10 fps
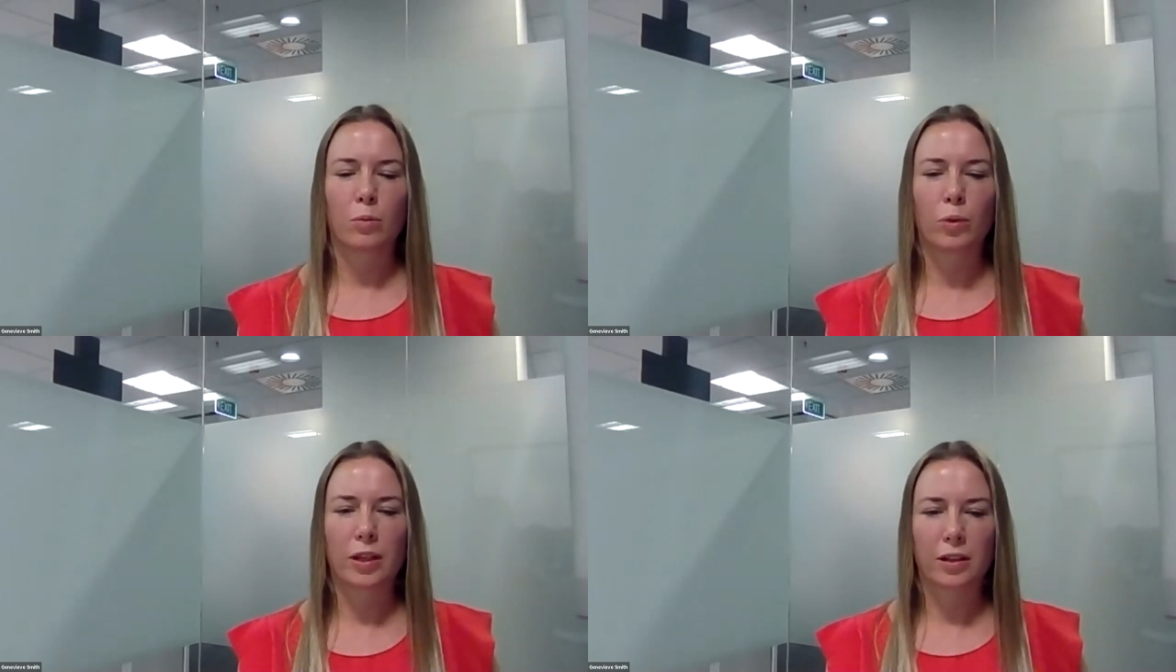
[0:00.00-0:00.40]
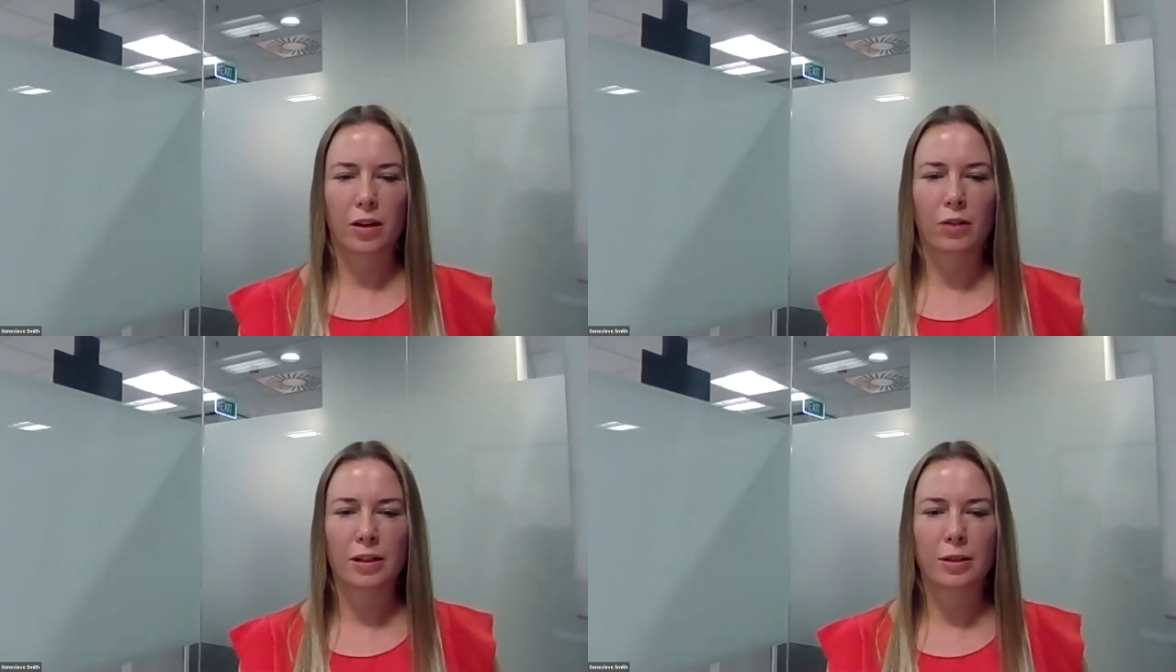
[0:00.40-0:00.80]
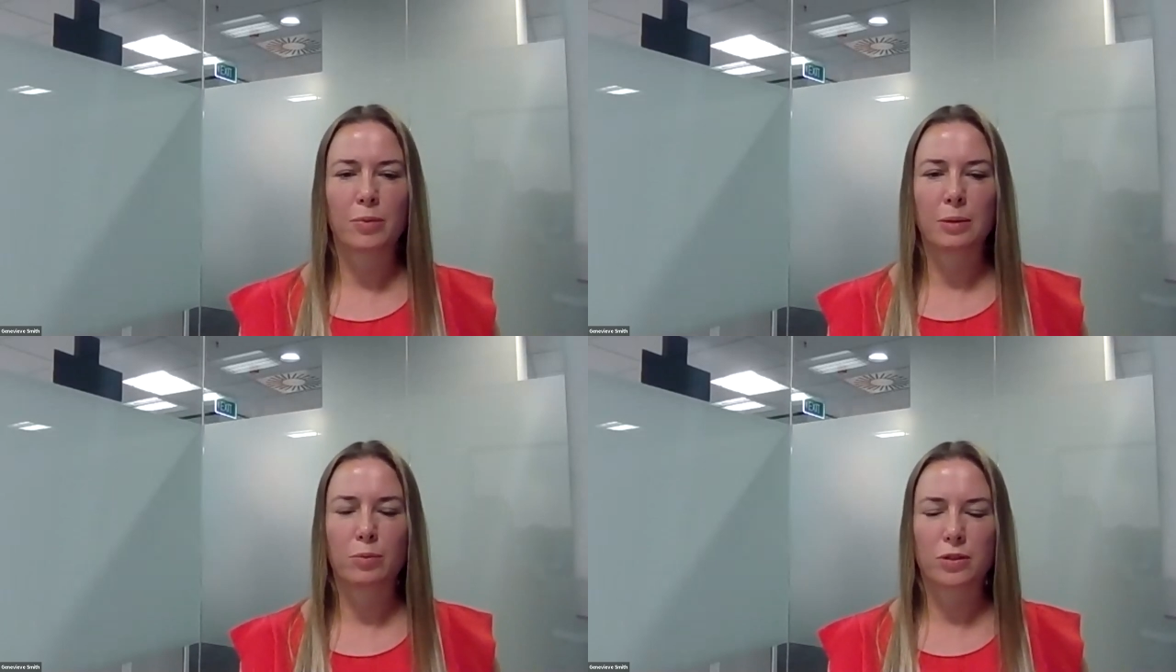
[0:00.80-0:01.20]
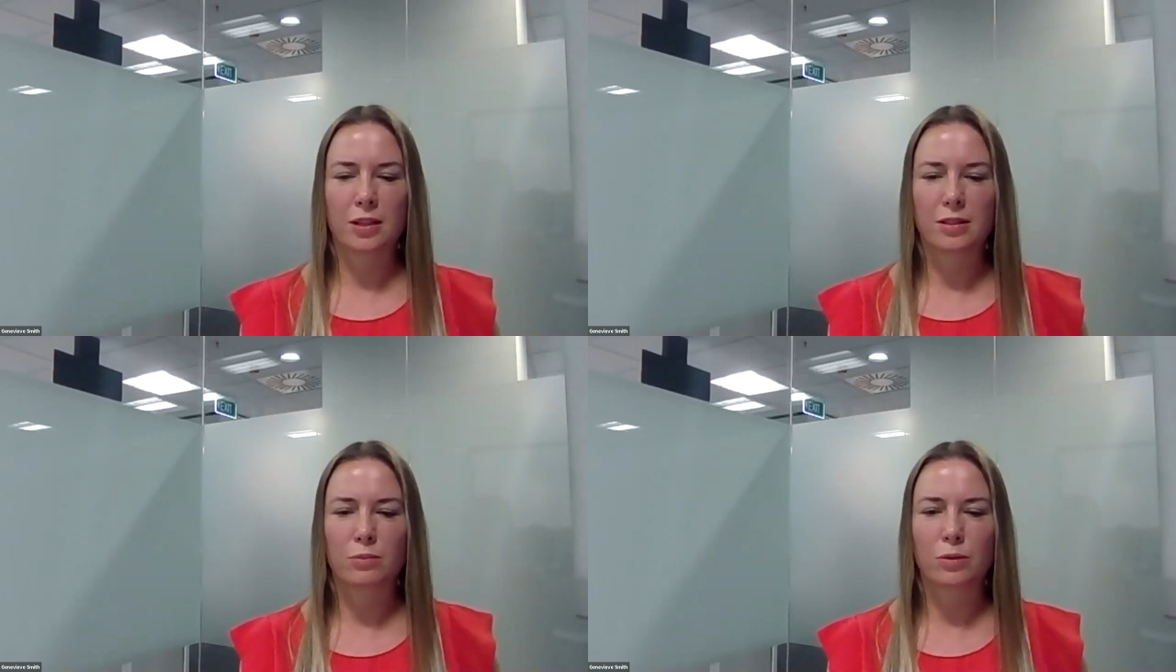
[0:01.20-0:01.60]
we can only be
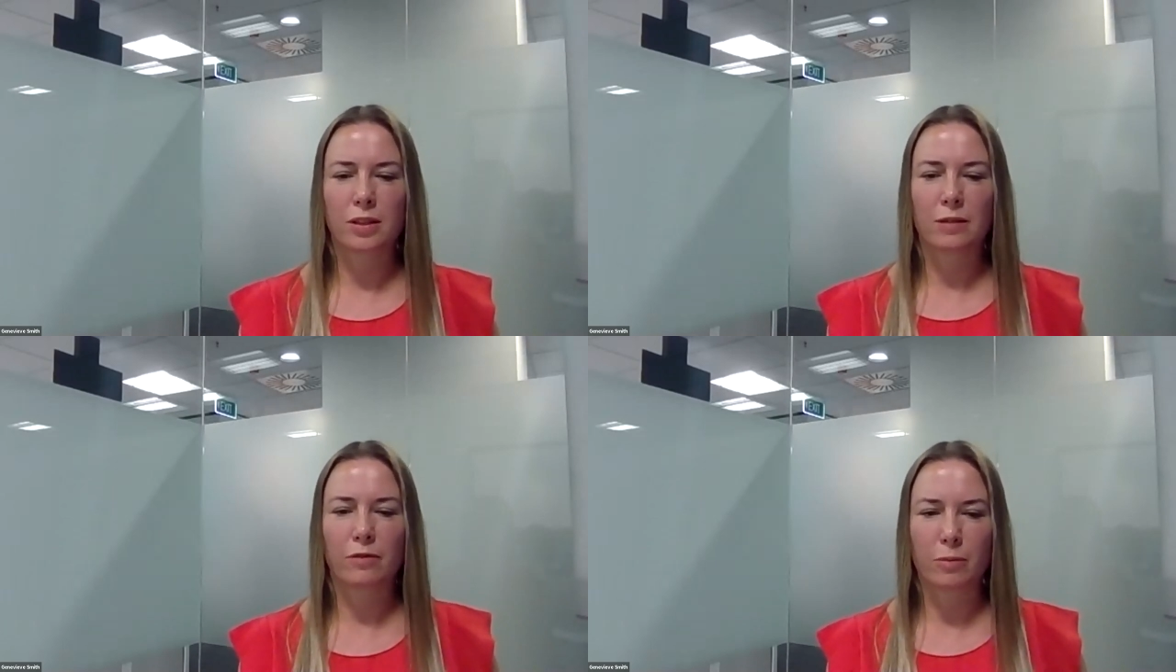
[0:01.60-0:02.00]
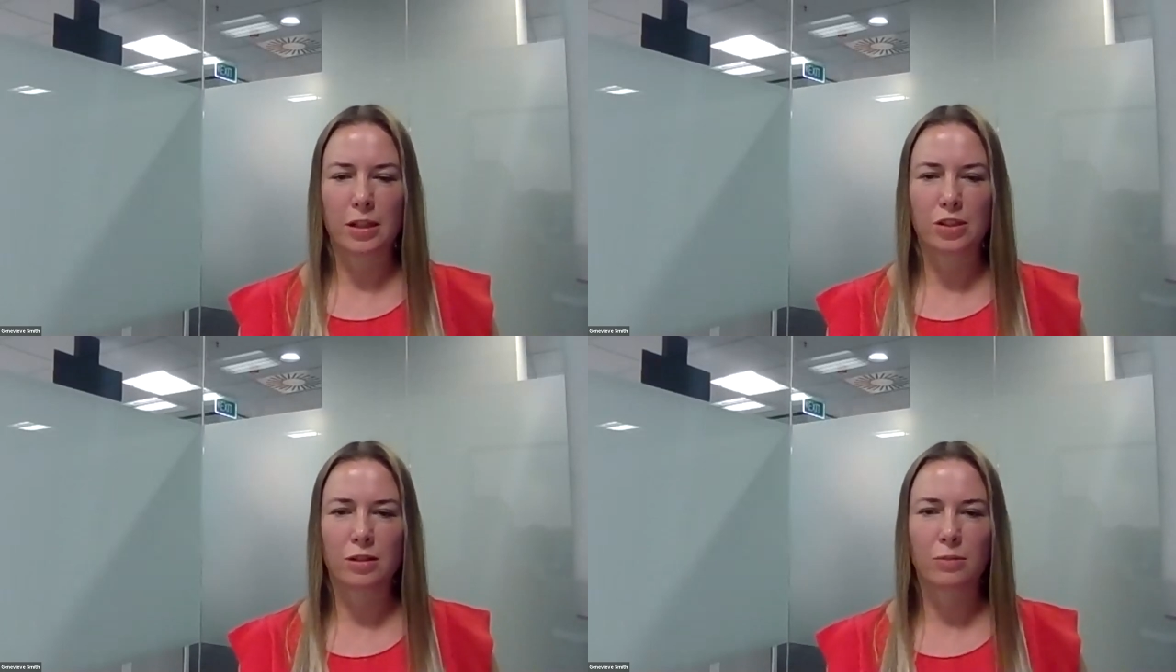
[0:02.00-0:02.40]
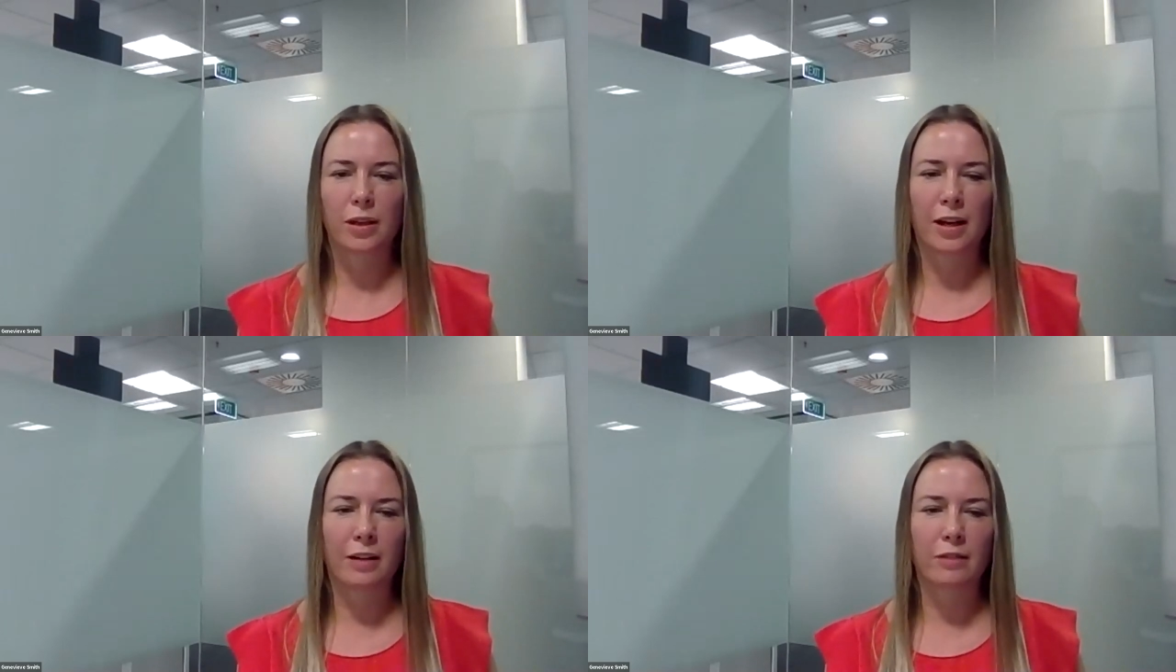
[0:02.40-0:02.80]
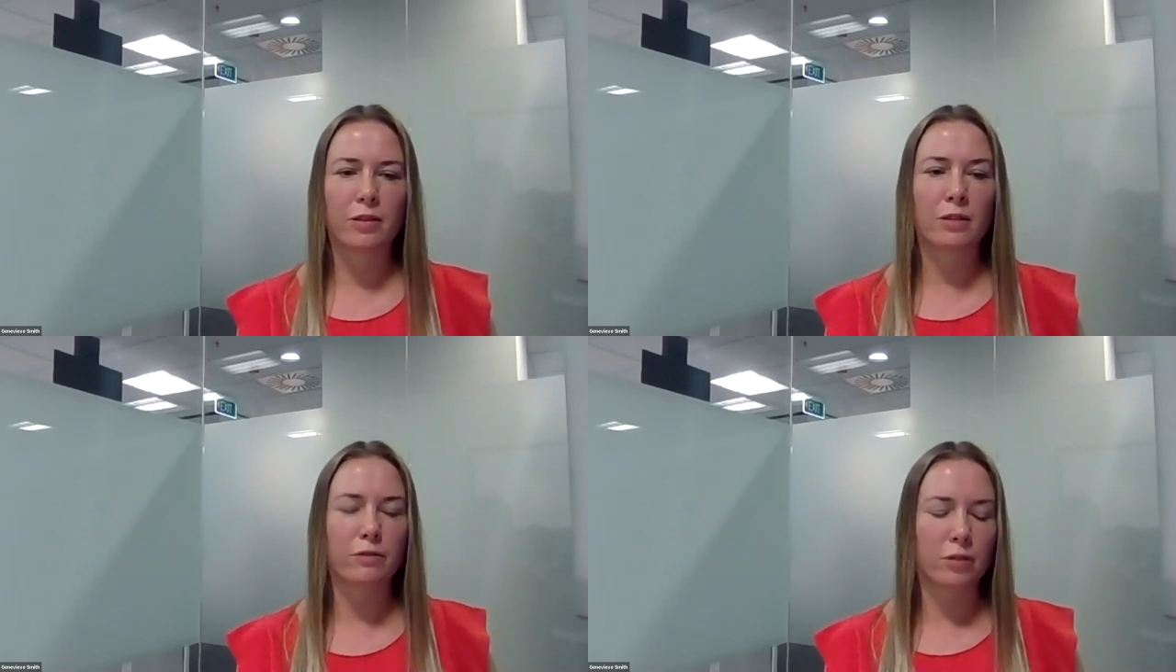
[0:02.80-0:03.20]
presented with the information that we have
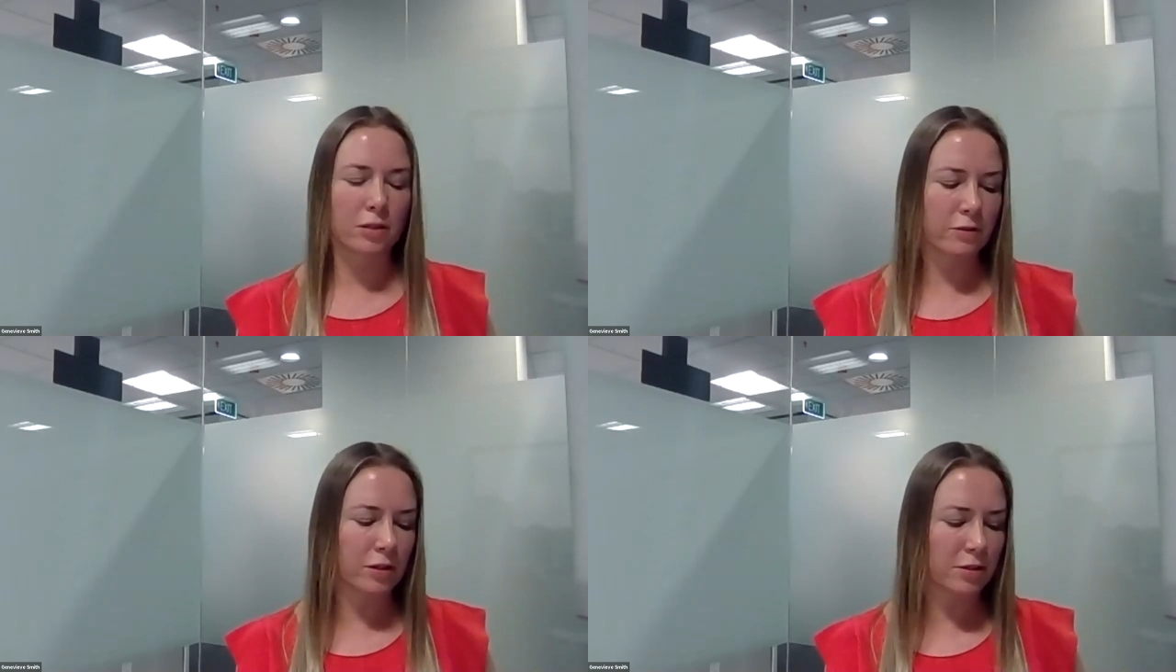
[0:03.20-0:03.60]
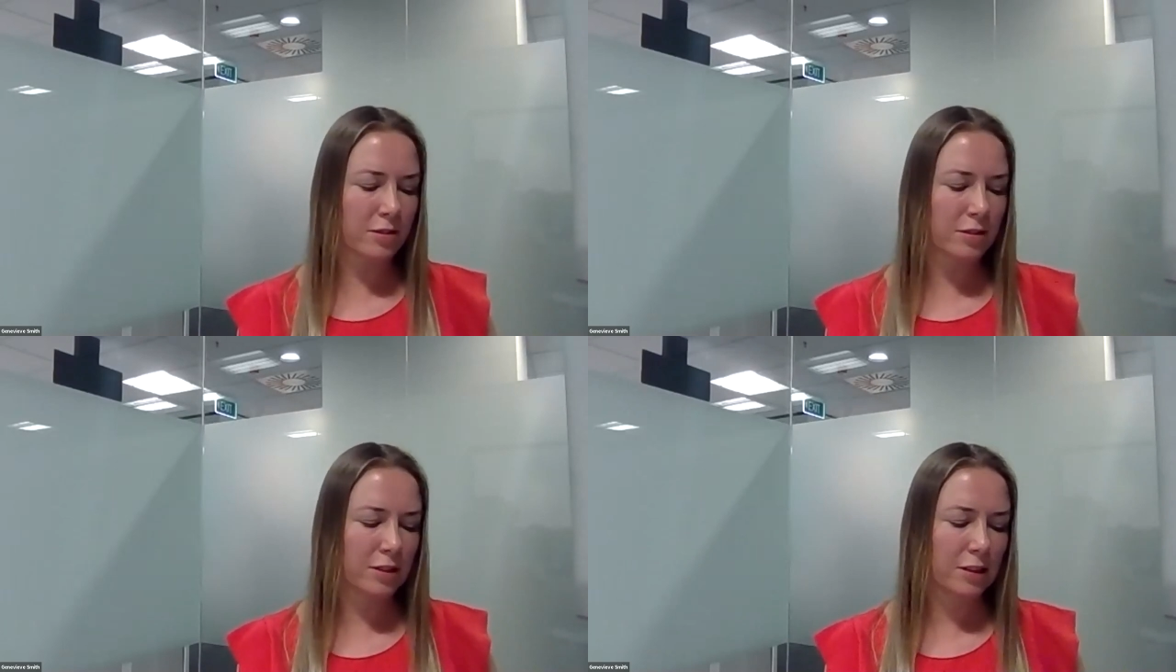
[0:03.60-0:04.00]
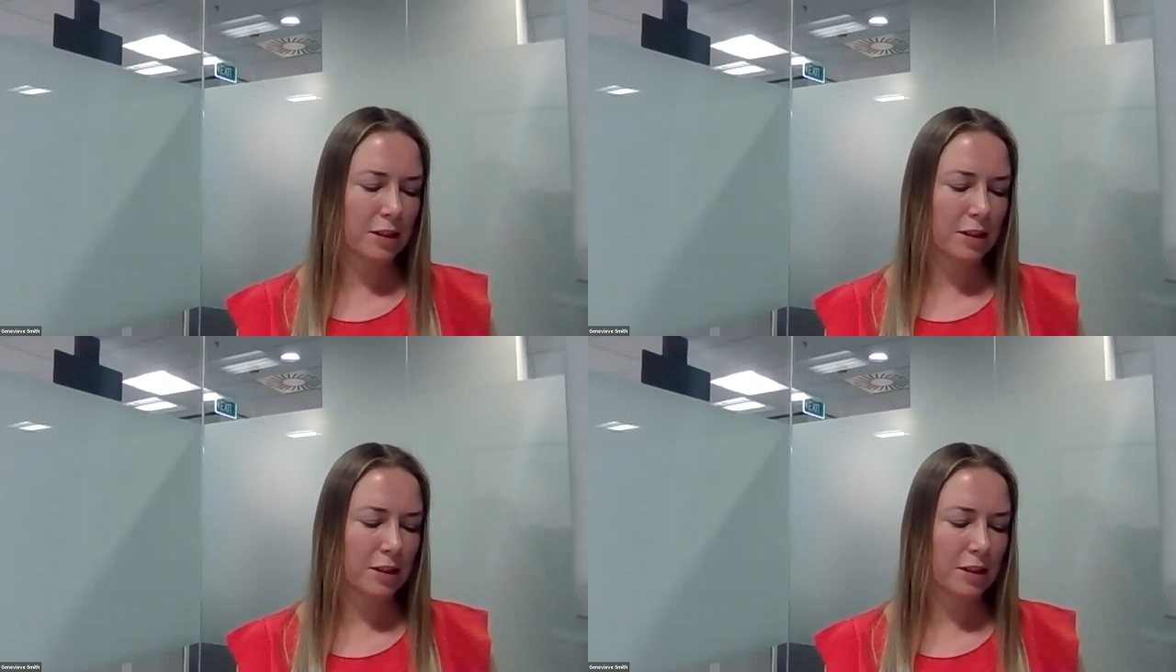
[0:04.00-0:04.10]
in front of us.